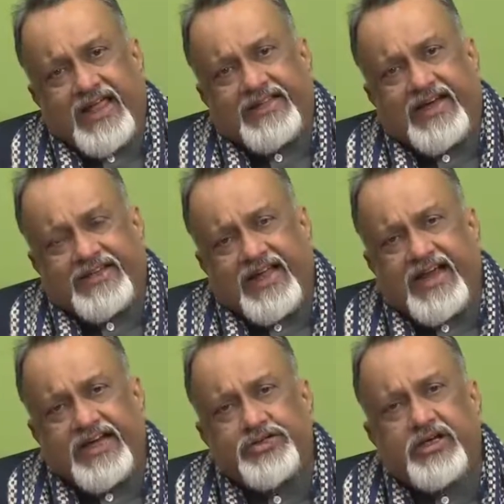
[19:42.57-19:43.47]
that there
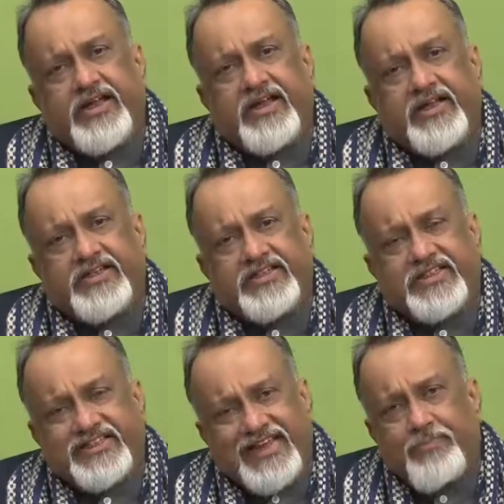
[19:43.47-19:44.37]
actually it is
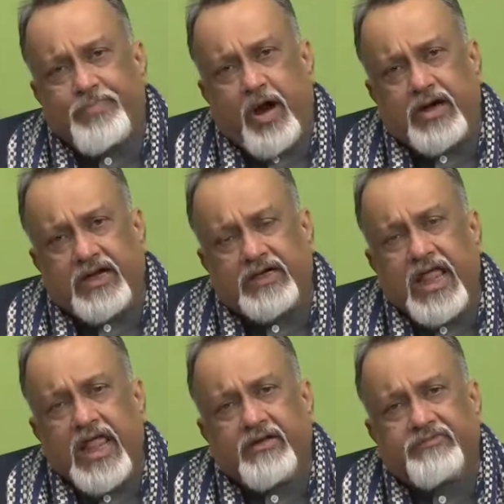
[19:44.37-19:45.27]
the same product
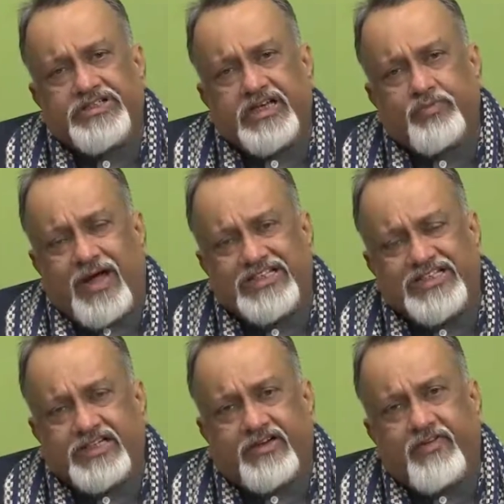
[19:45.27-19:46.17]
which has one
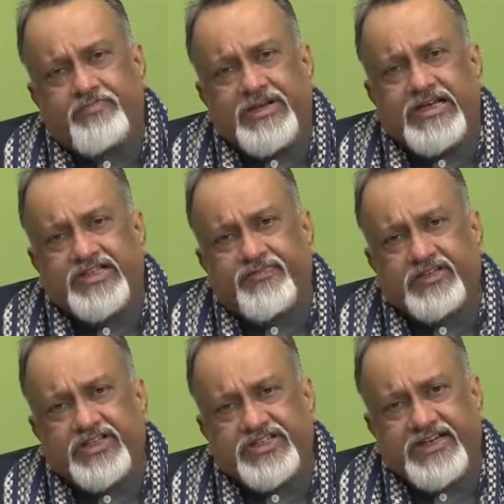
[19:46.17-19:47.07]
set of appeals for
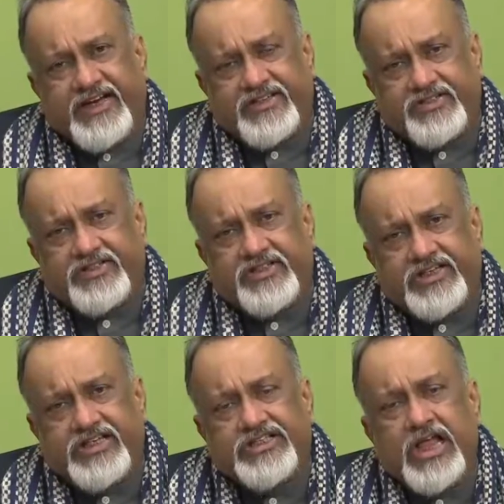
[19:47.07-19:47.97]
the senior
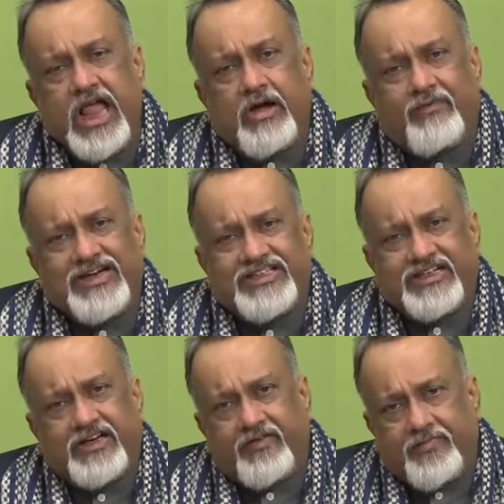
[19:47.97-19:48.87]
citizens, one
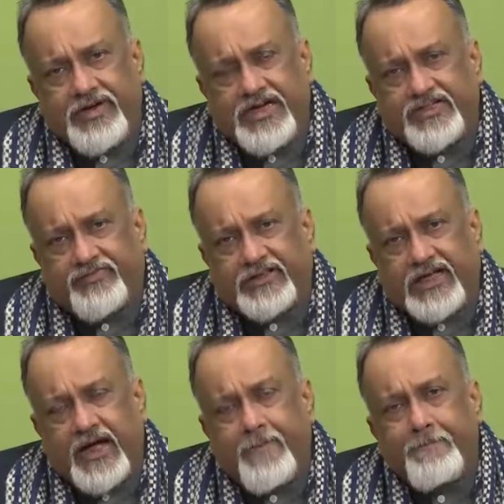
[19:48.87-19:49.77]
set of appeals for the